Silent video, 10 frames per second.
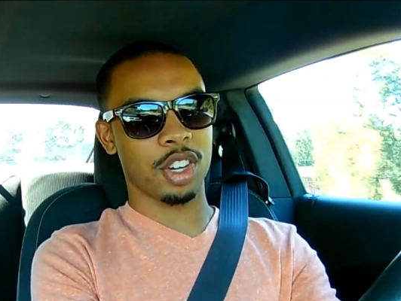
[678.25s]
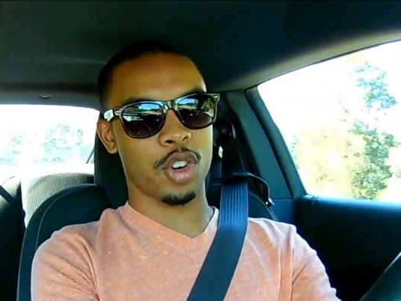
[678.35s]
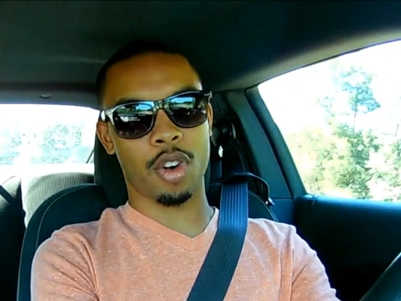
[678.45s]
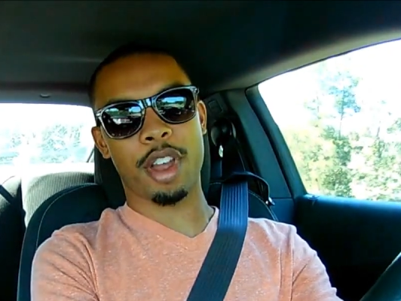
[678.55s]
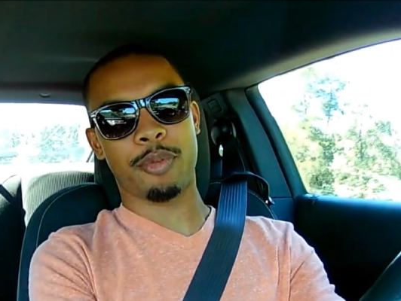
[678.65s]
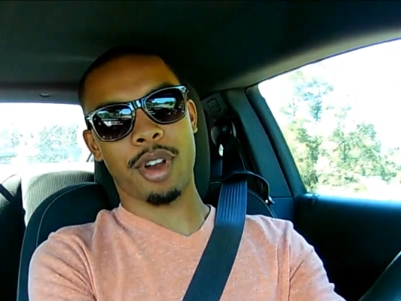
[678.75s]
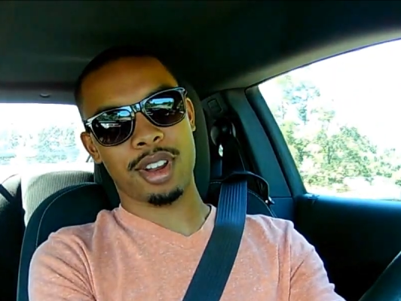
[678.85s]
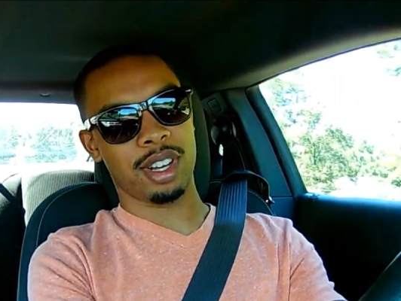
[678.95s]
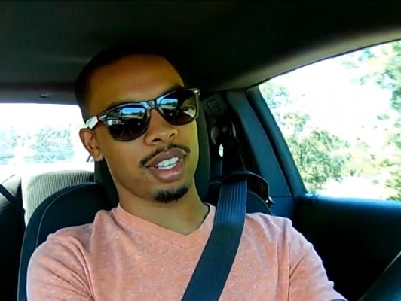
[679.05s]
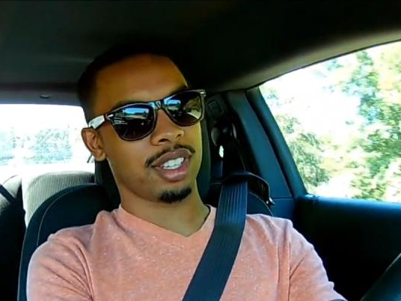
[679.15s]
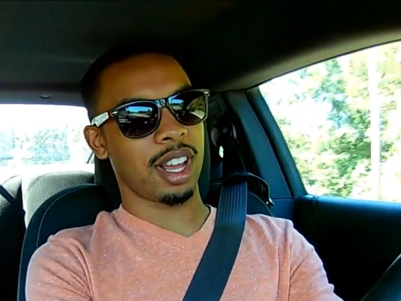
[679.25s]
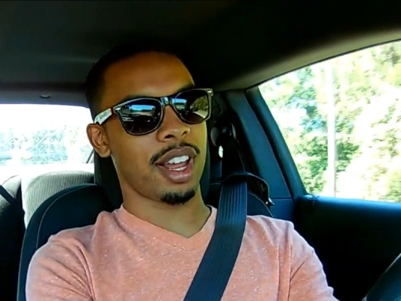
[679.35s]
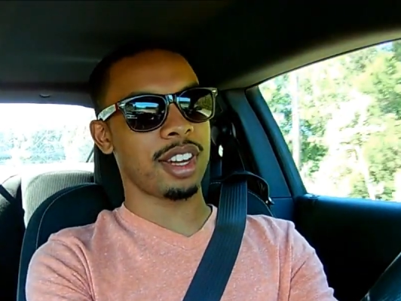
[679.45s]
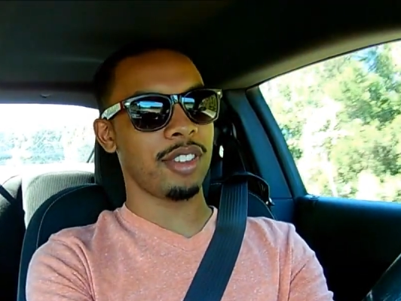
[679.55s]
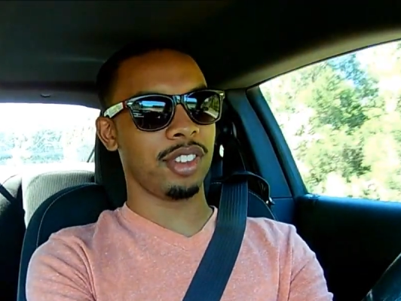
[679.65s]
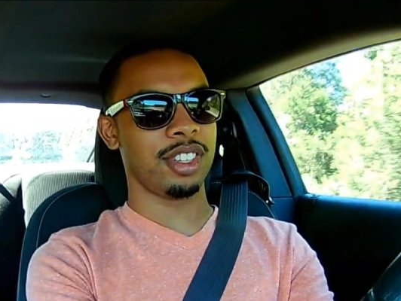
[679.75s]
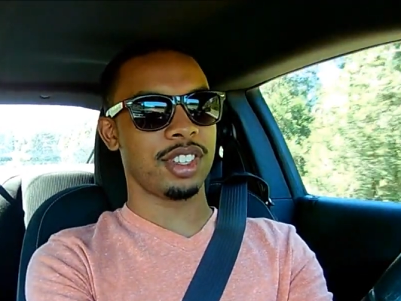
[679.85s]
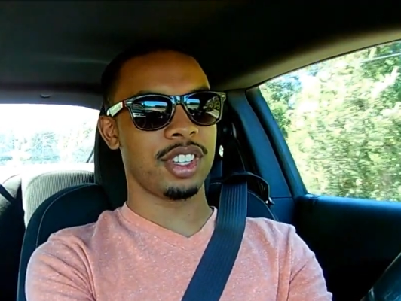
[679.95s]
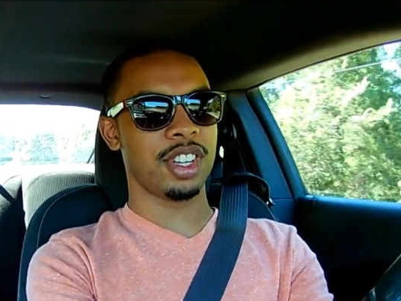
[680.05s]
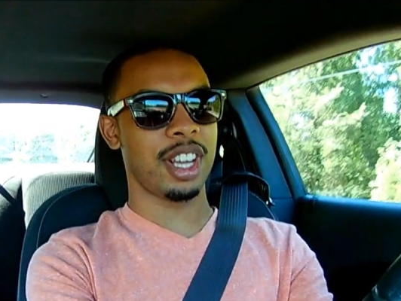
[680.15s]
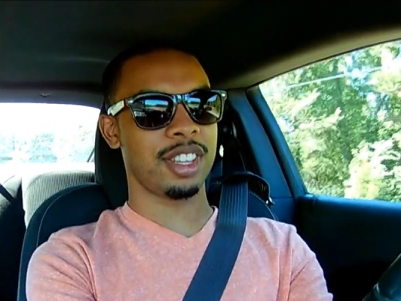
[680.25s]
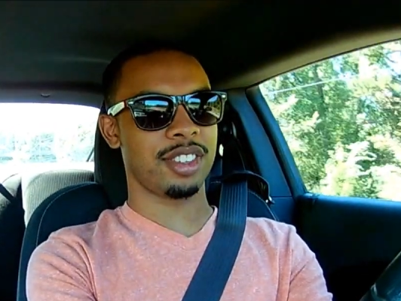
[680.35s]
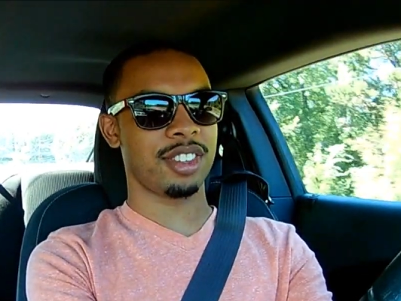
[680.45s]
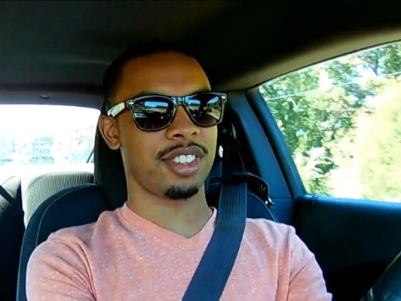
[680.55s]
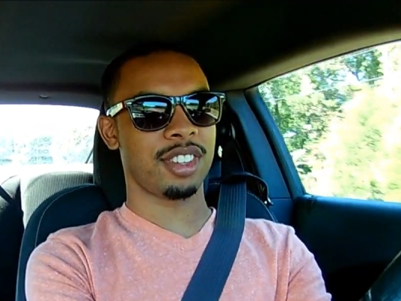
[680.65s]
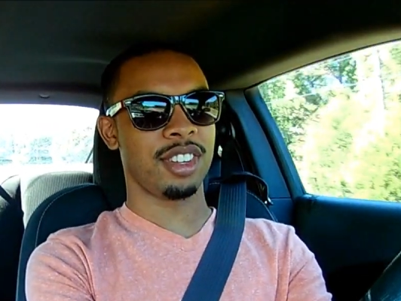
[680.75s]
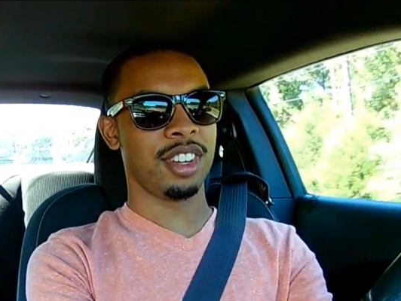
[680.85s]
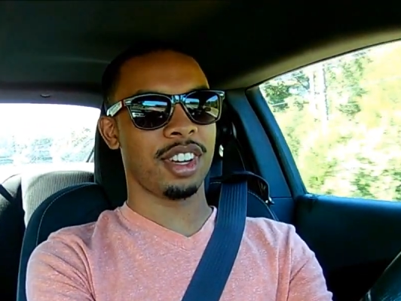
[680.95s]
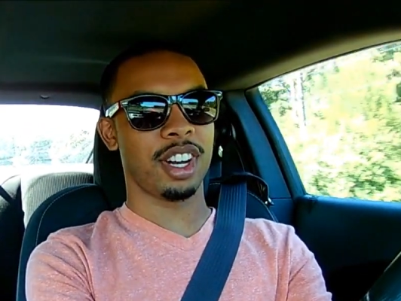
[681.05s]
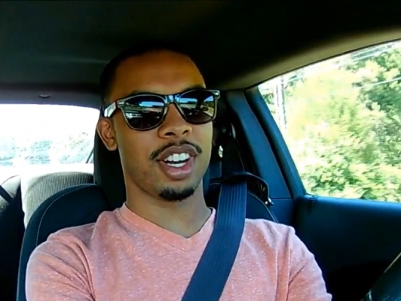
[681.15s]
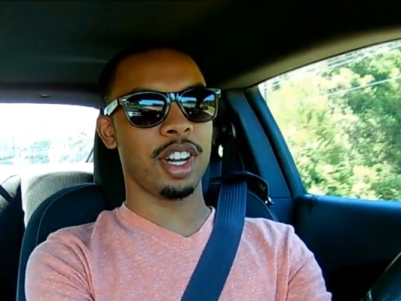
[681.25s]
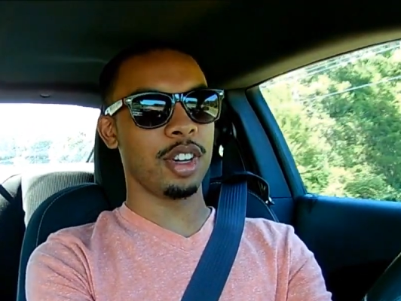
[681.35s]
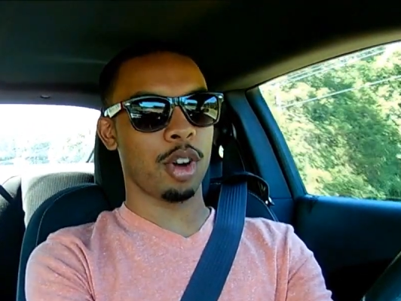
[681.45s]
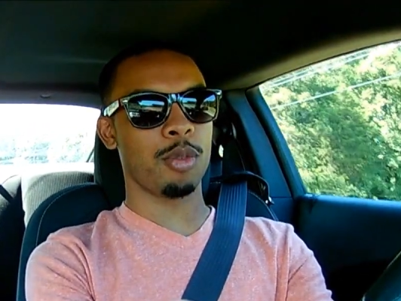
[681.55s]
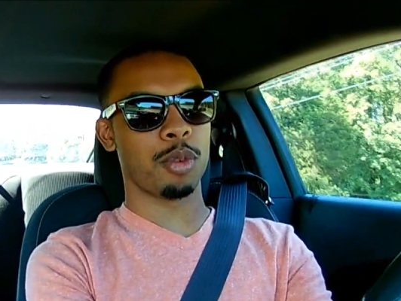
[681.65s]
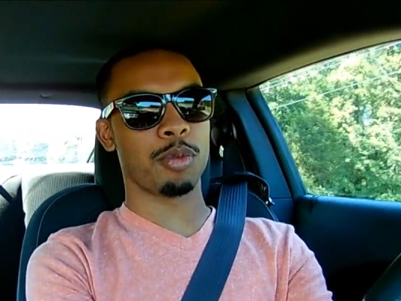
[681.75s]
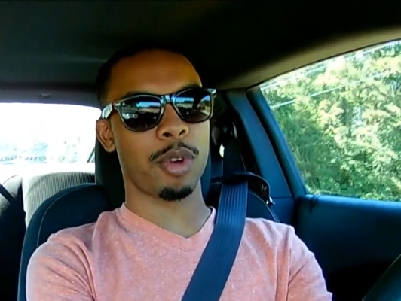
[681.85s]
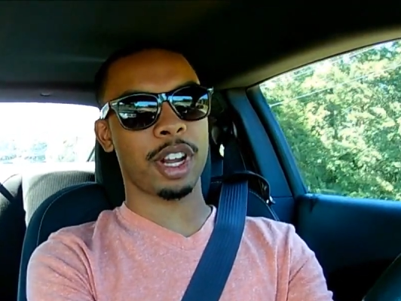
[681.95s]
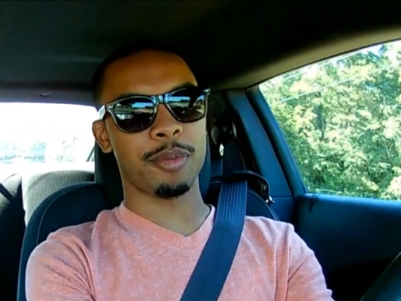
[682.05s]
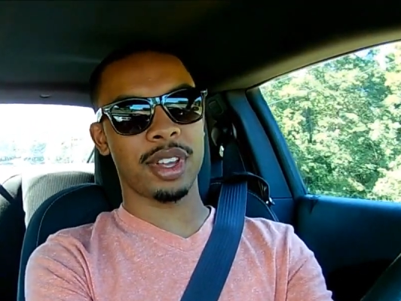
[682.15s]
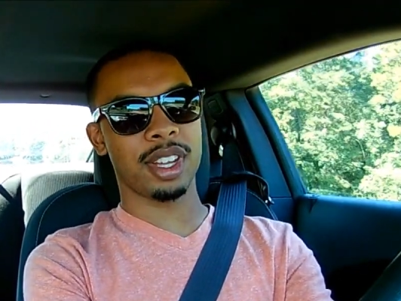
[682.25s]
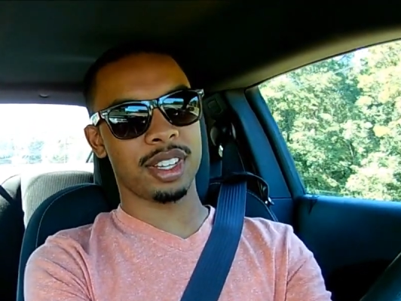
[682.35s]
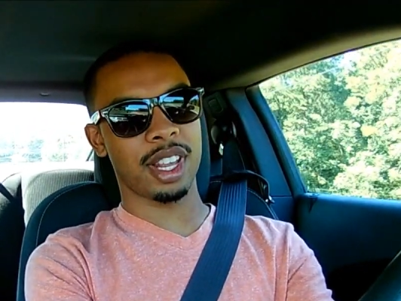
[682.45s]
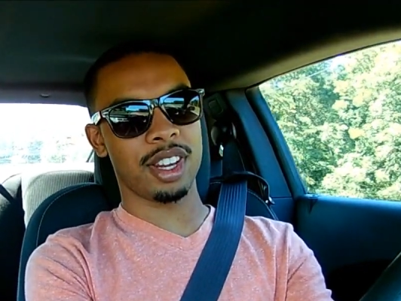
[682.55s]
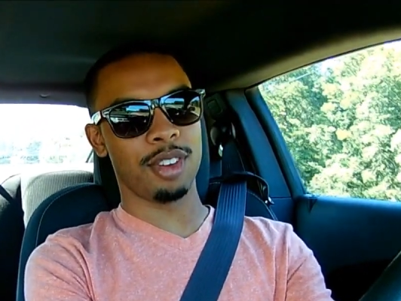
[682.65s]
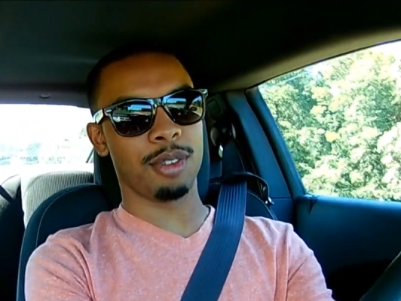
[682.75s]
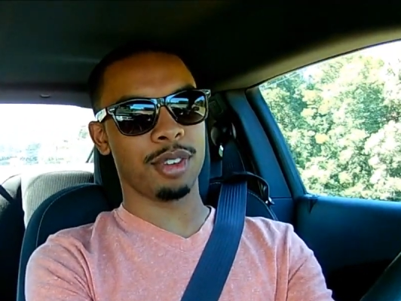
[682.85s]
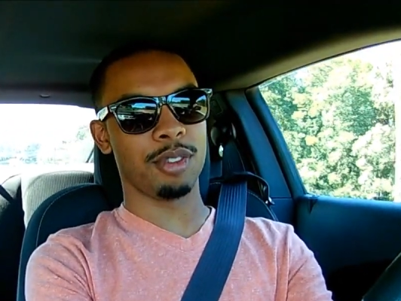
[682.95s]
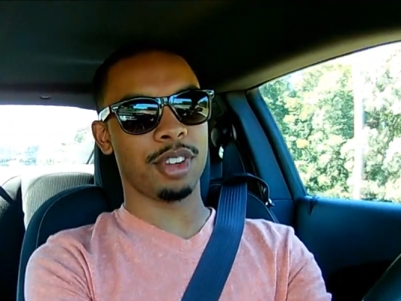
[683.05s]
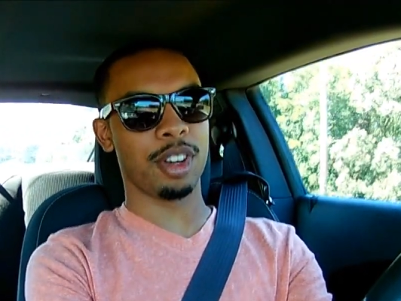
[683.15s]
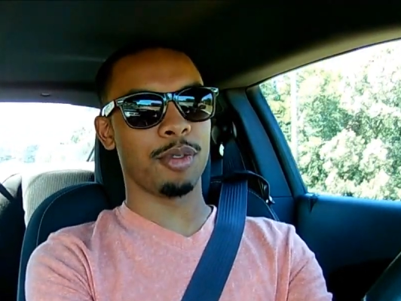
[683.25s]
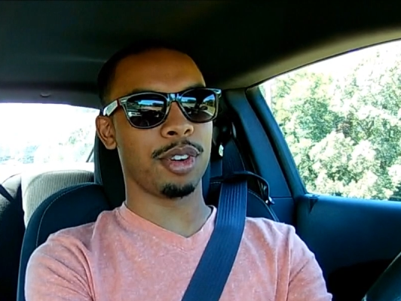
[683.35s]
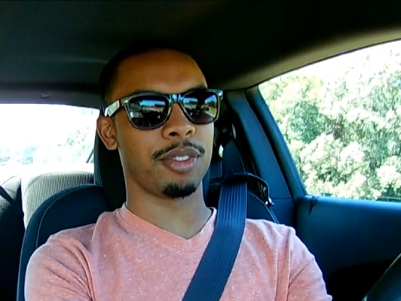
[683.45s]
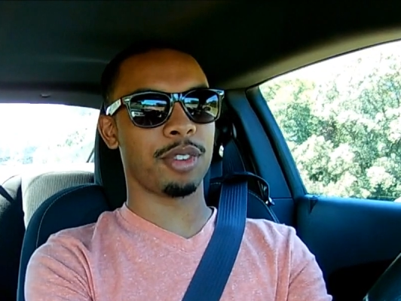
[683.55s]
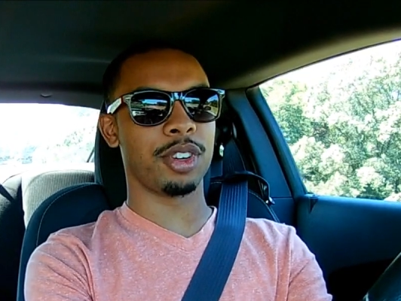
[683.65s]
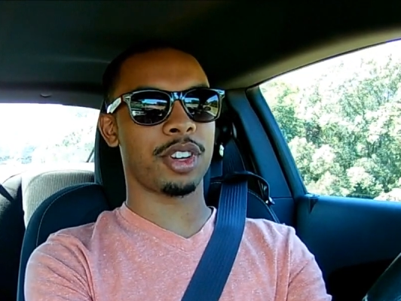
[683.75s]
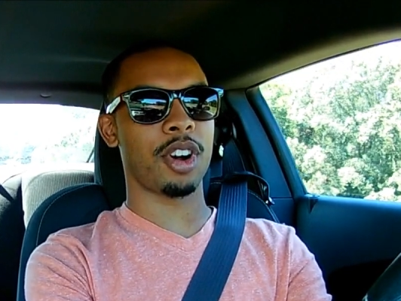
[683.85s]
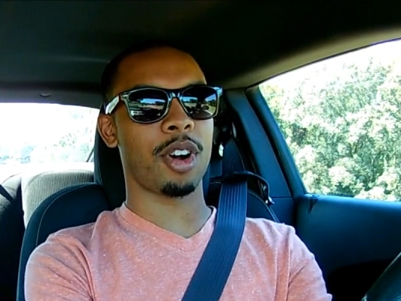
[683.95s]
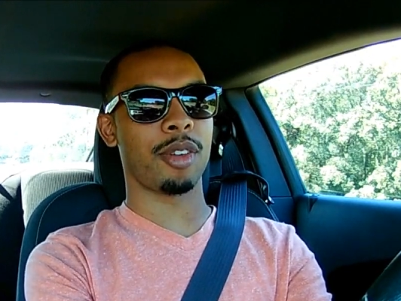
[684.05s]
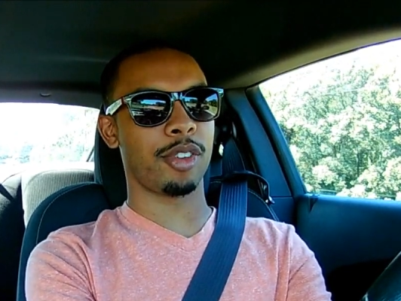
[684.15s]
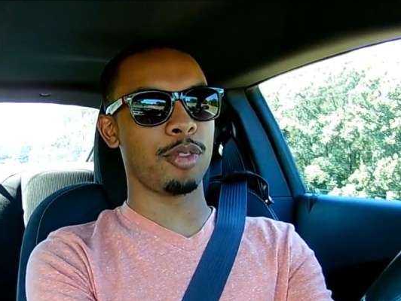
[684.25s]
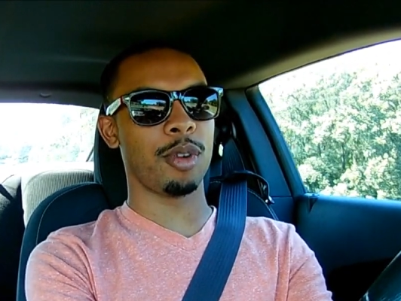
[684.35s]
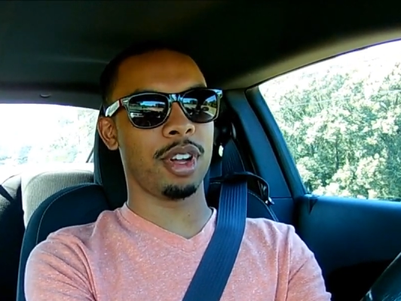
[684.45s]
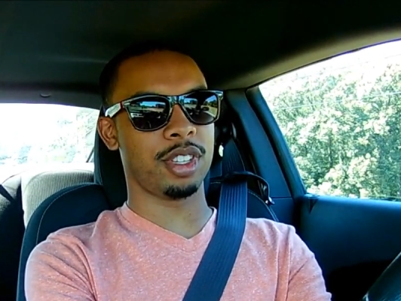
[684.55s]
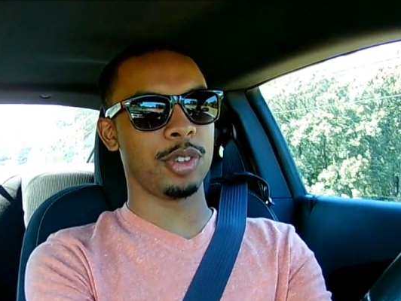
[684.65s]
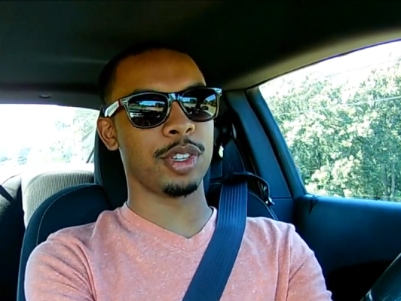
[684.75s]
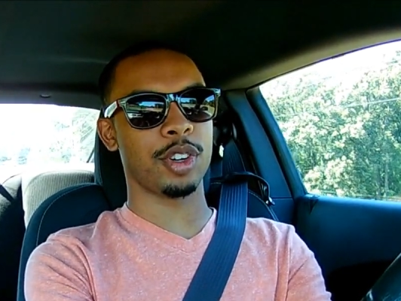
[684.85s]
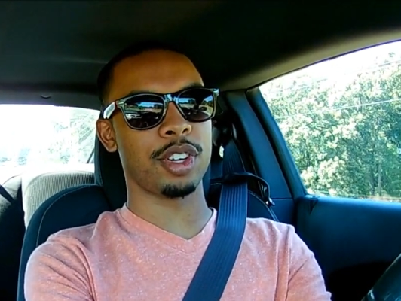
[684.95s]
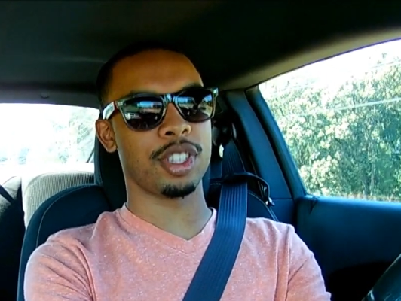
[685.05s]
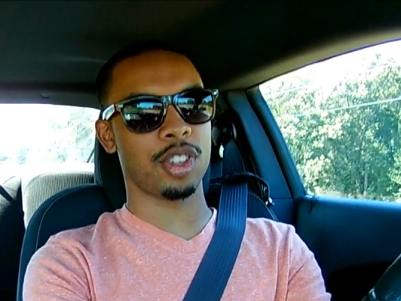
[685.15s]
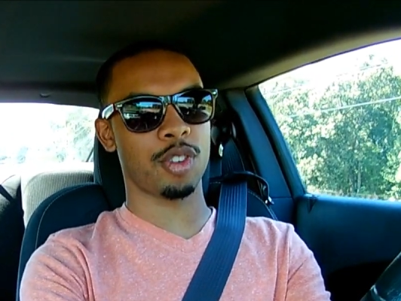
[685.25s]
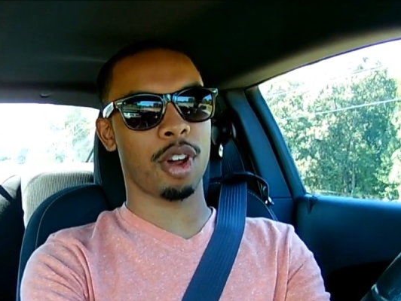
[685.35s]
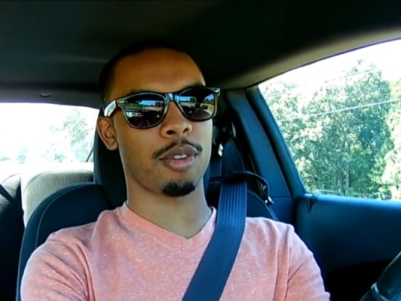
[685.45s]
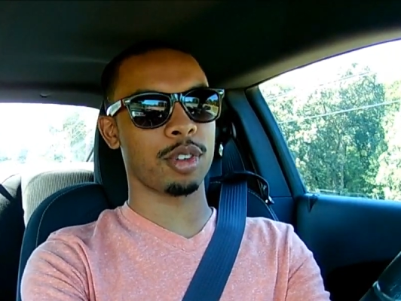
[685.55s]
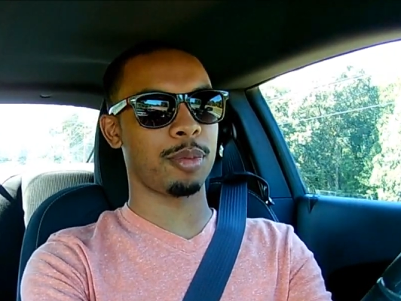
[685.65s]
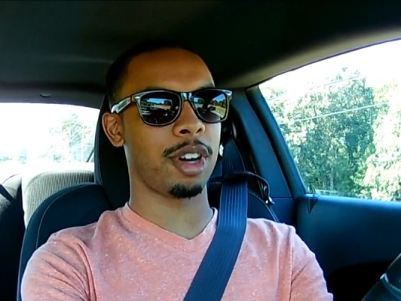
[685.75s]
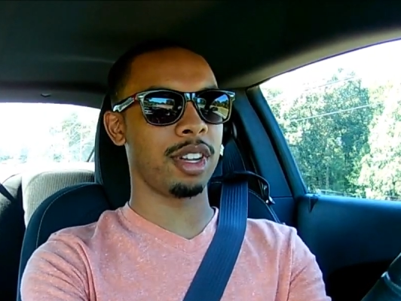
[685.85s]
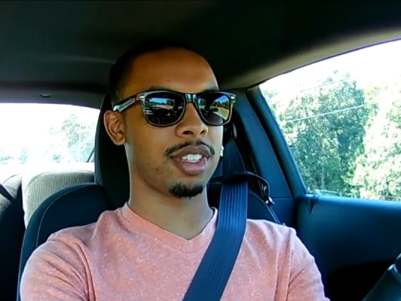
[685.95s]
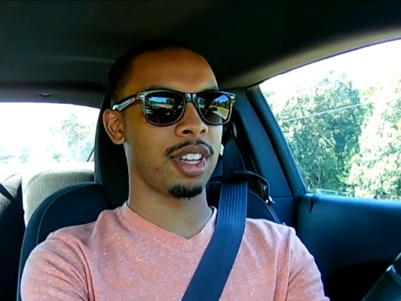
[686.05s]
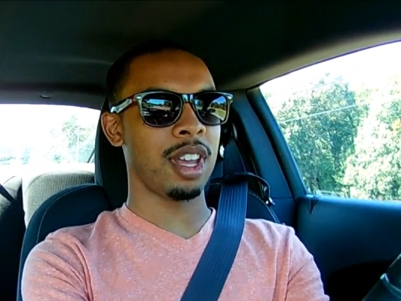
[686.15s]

great product. I definitely suggest and recommend that you get one for your car if you want to increase the throttle response.